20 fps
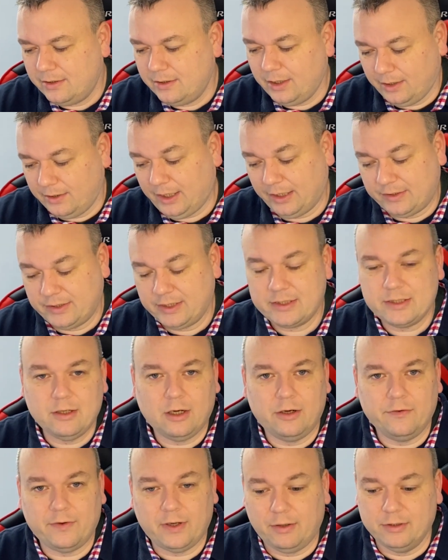like
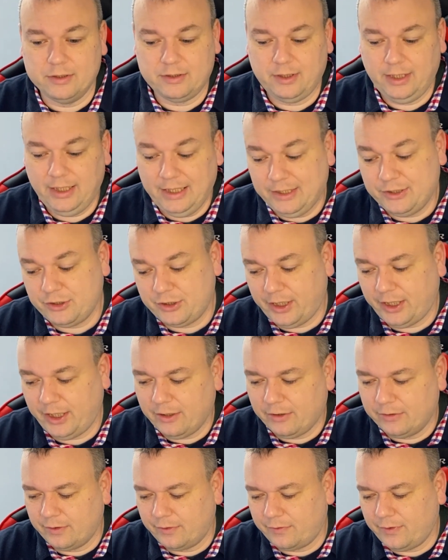6.5 hours each day
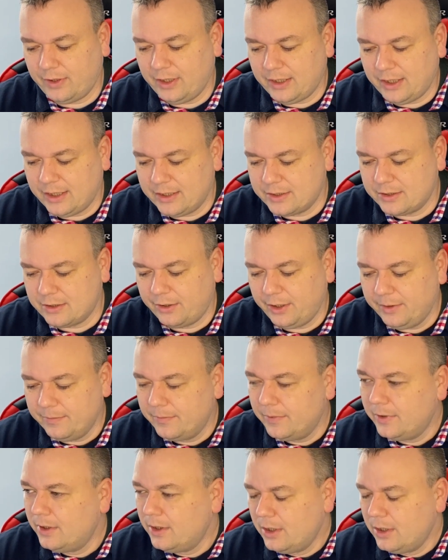3 days, sorry.